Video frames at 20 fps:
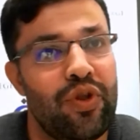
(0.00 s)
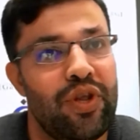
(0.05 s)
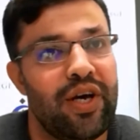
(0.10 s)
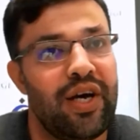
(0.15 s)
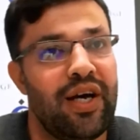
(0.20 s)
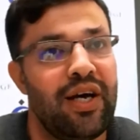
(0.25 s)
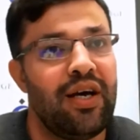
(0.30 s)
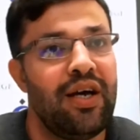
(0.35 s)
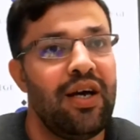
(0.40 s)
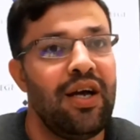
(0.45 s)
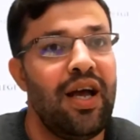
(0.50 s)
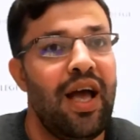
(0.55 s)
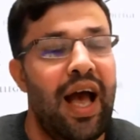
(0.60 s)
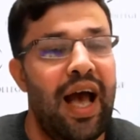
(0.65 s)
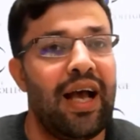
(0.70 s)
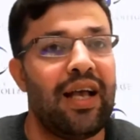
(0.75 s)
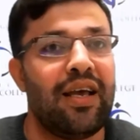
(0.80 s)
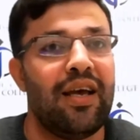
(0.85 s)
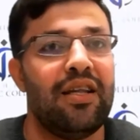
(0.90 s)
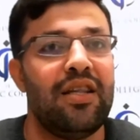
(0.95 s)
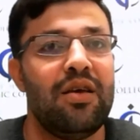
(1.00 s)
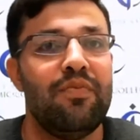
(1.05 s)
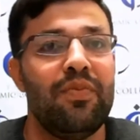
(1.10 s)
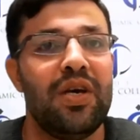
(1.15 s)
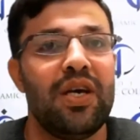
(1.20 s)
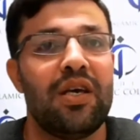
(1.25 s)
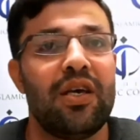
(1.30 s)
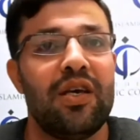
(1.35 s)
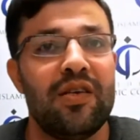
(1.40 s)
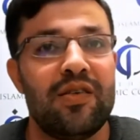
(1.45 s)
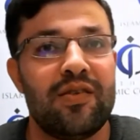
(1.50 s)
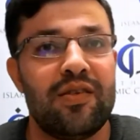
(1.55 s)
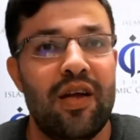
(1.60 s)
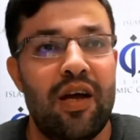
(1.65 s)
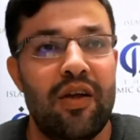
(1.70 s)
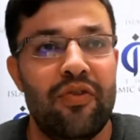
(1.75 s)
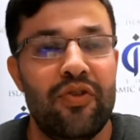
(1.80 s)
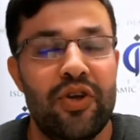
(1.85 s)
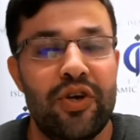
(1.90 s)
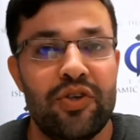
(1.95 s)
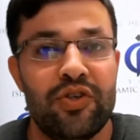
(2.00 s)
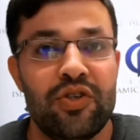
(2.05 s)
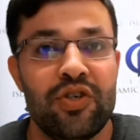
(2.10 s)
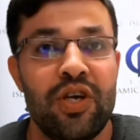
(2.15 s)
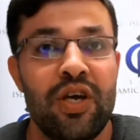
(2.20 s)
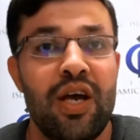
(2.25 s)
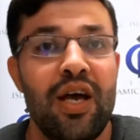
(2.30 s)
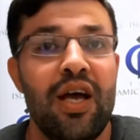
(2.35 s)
the academic standards.